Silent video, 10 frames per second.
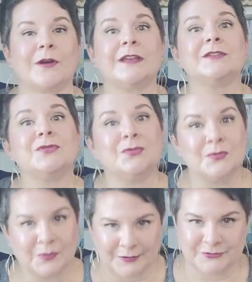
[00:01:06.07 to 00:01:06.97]

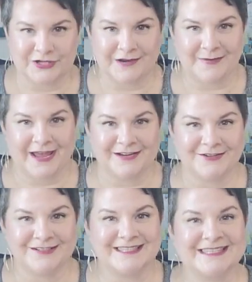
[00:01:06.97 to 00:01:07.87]
into crochet
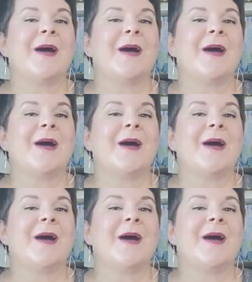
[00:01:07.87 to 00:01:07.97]
patterns.